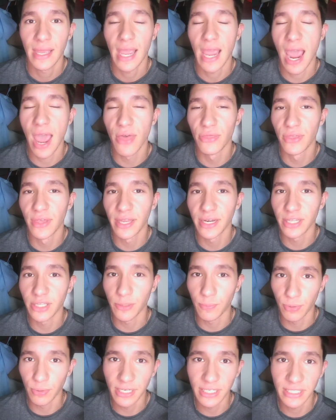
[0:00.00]
and then in the
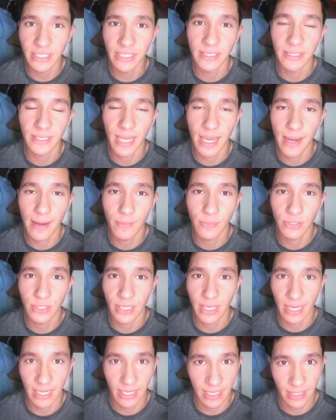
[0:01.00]
preseason
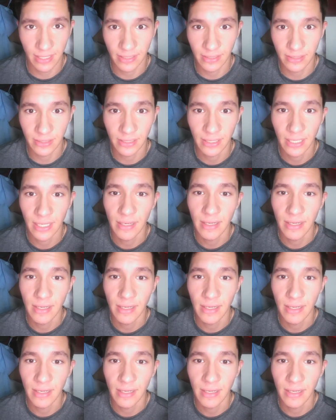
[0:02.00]
games and